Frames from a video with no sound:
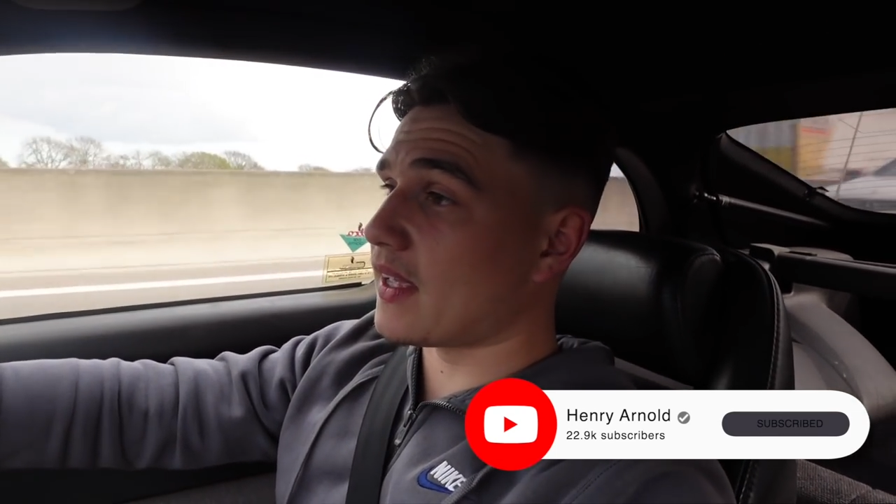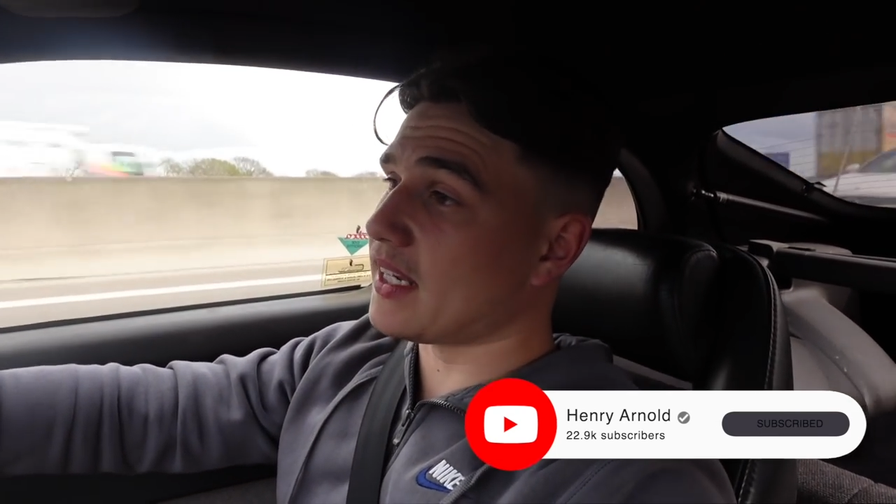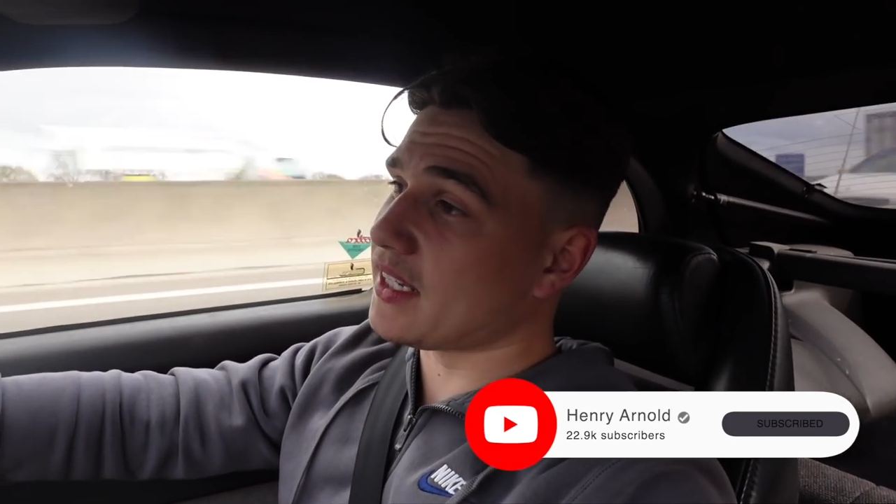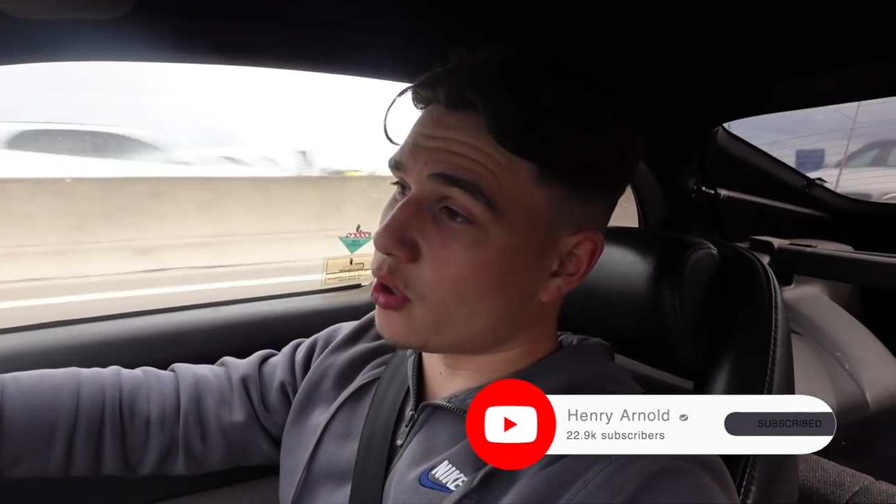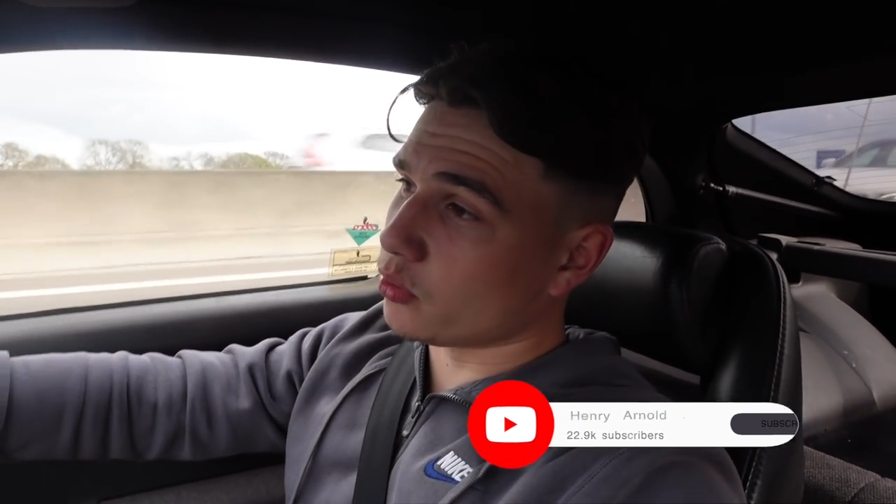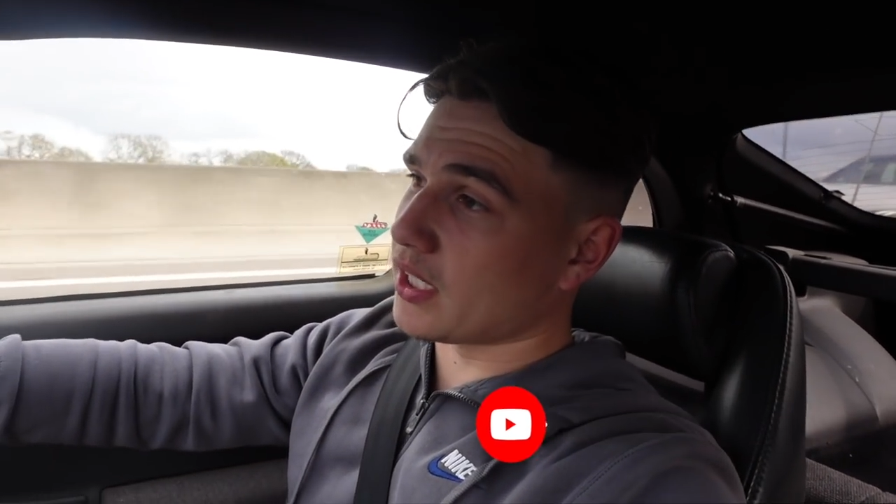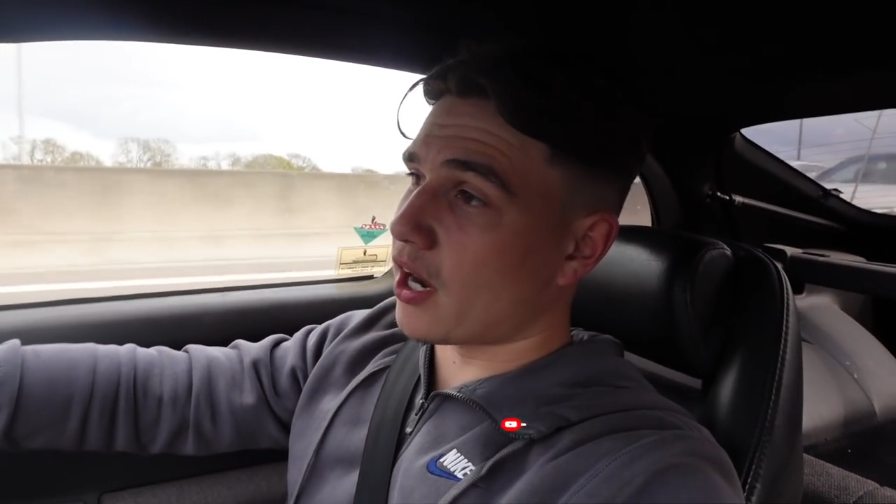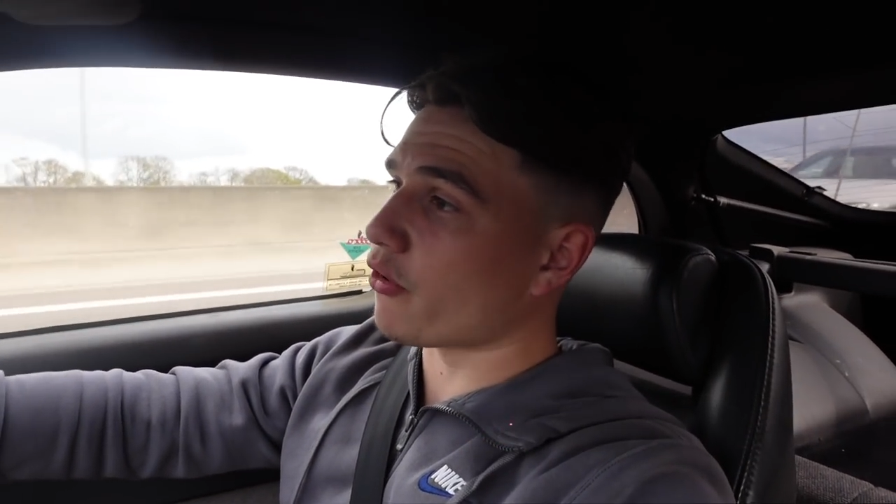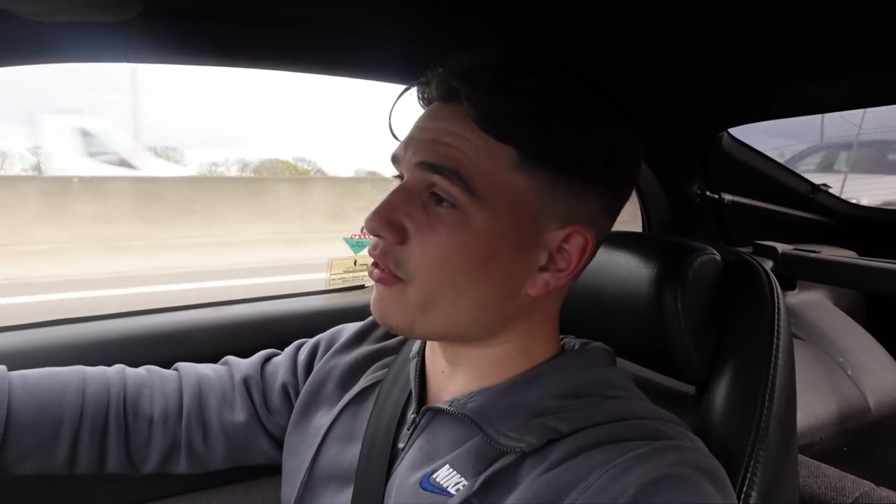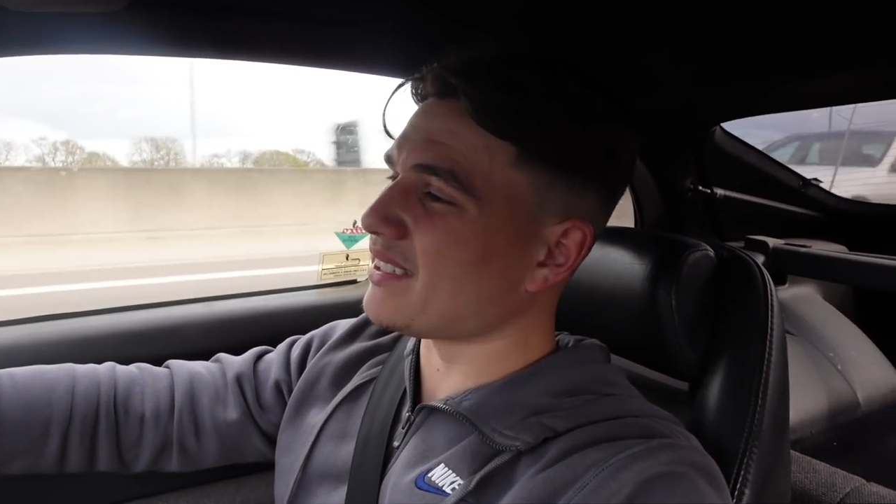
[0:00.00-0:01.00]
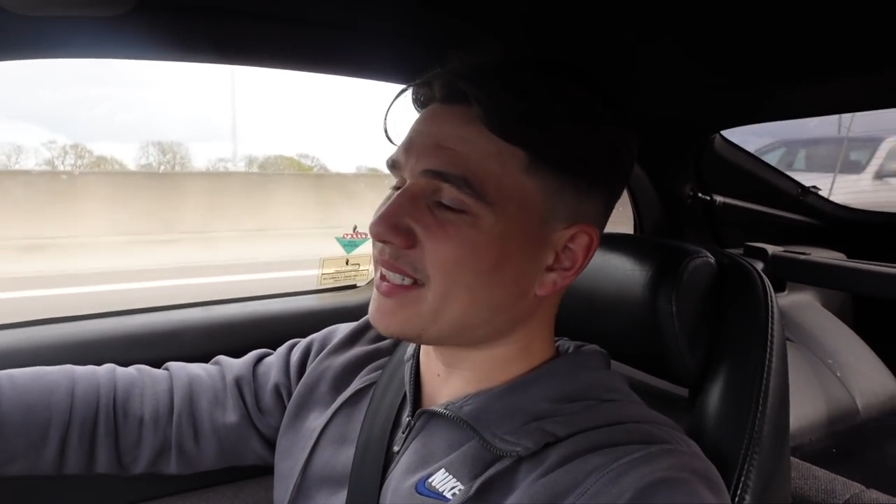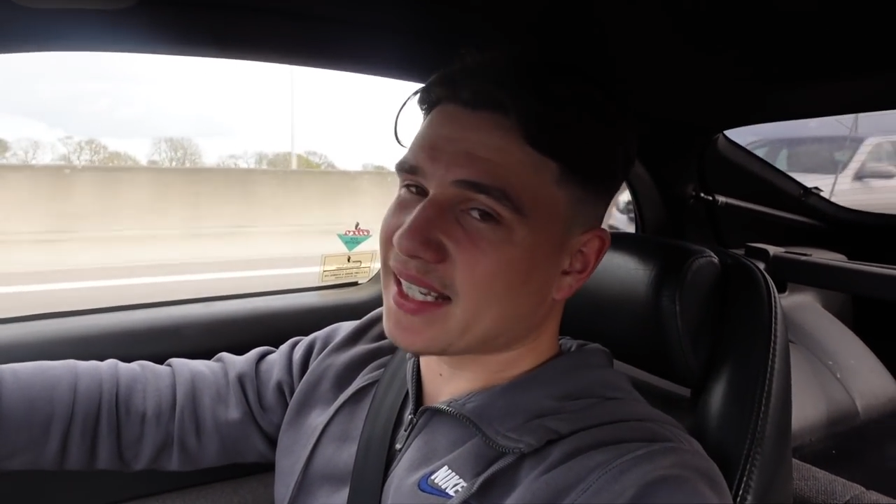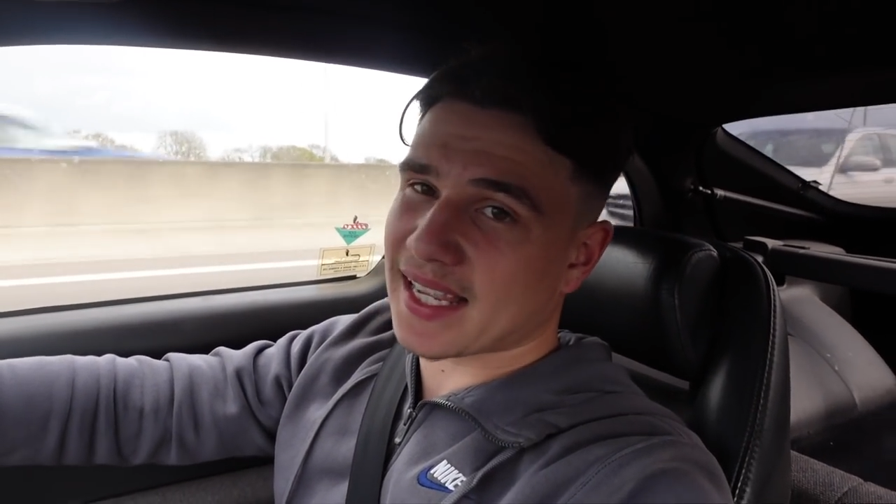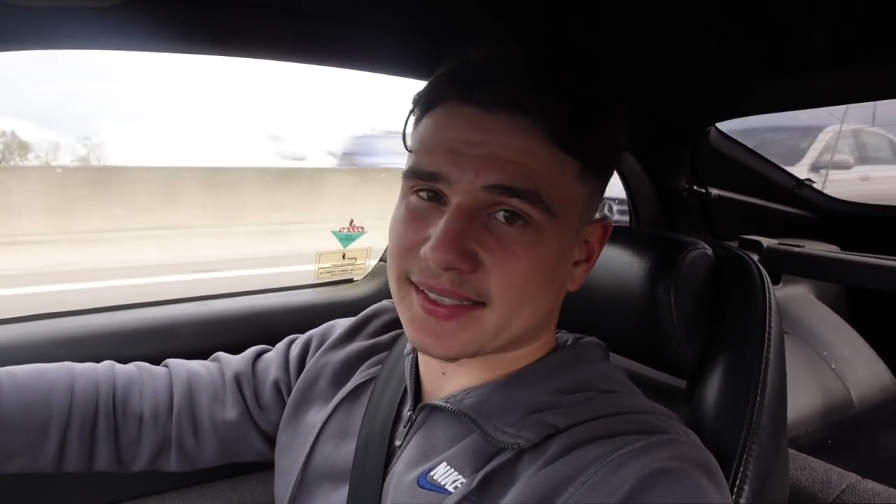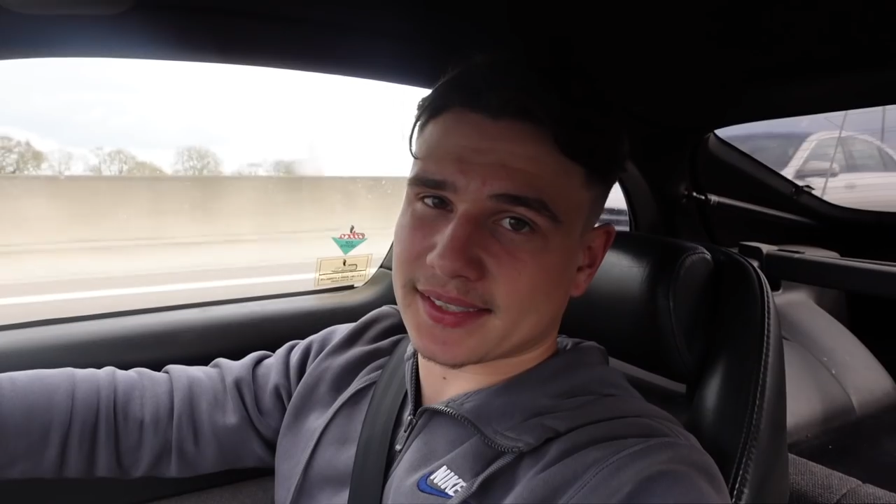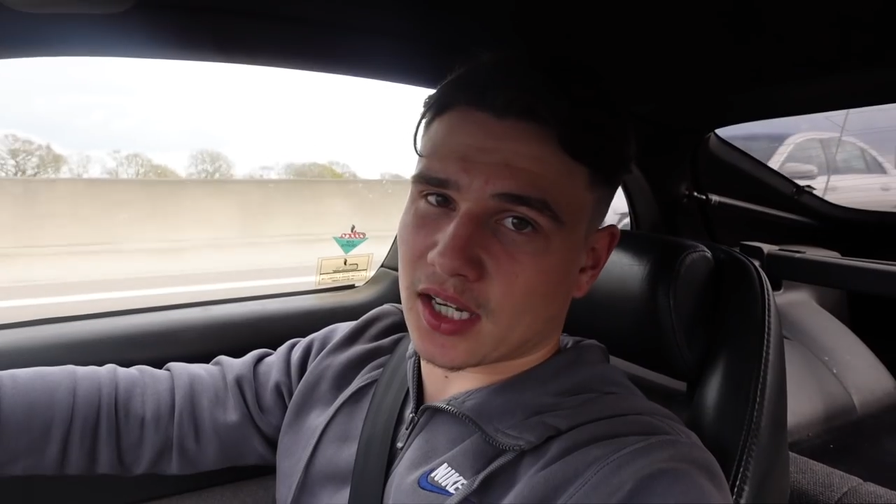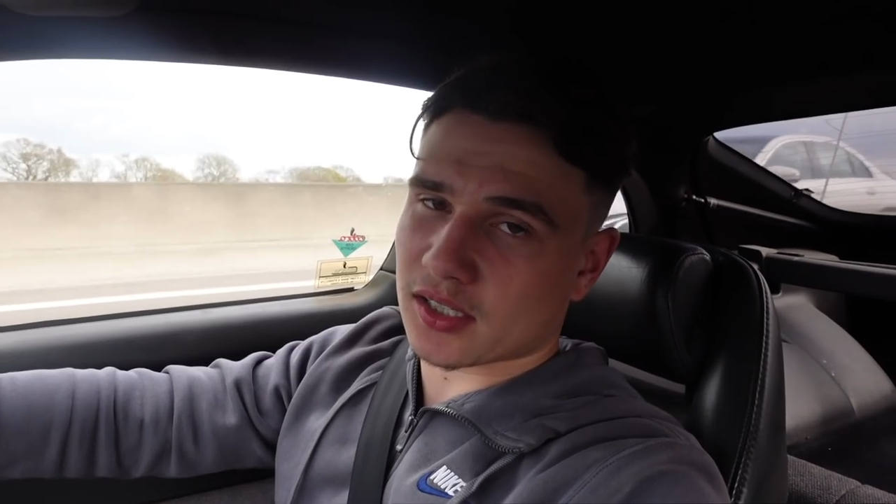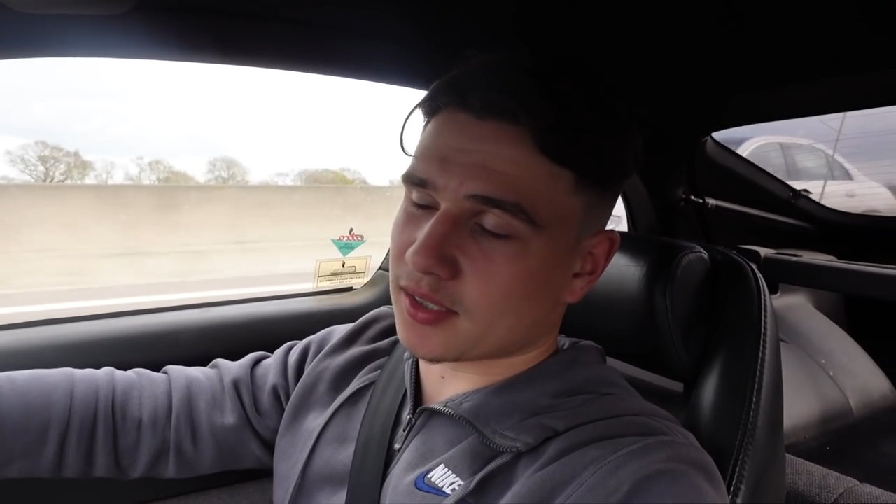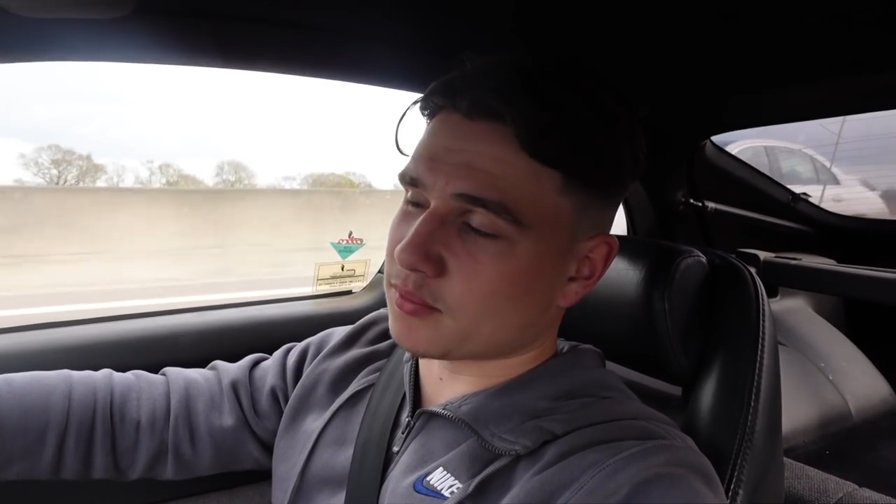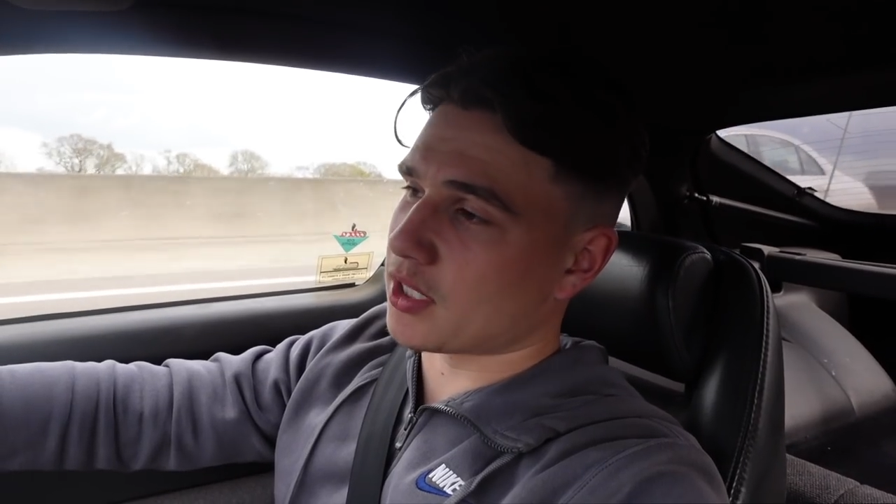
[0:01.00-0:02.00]
and he called the owner and he said it gets
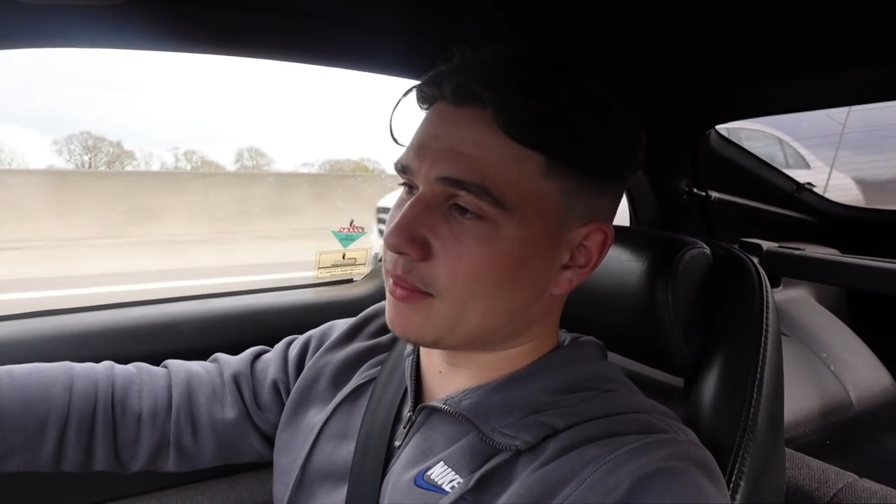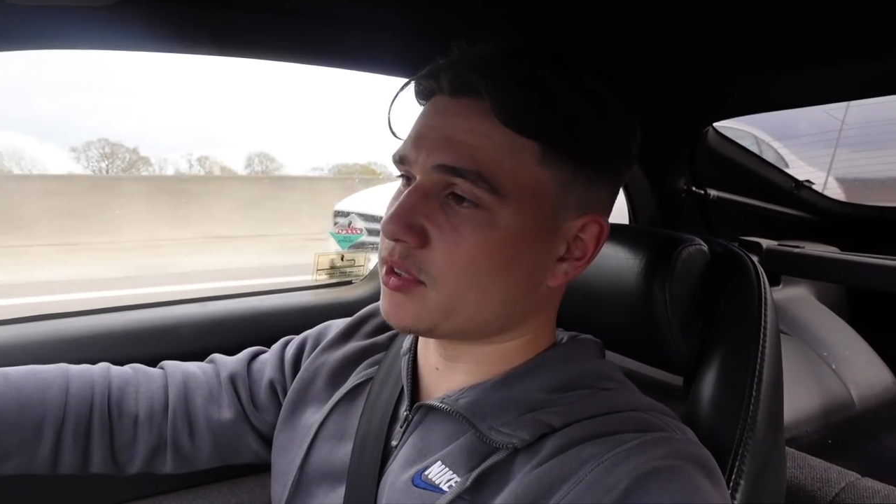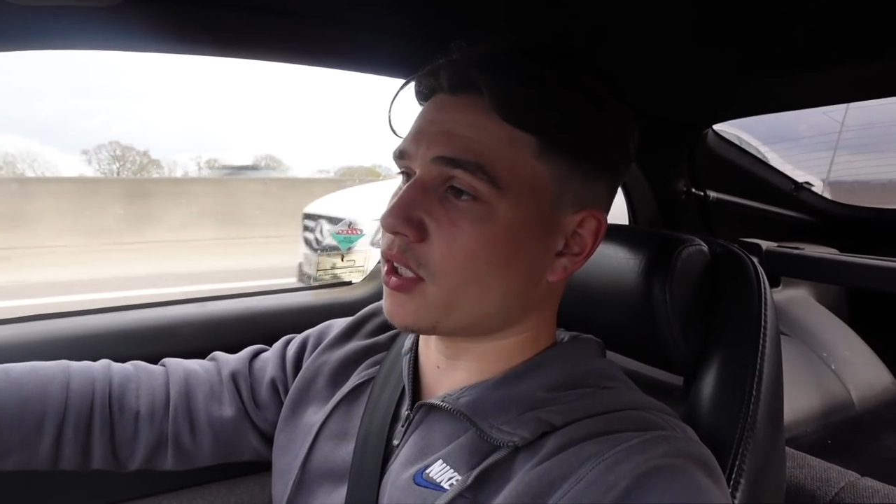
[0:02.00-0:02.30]
stuck sometimes.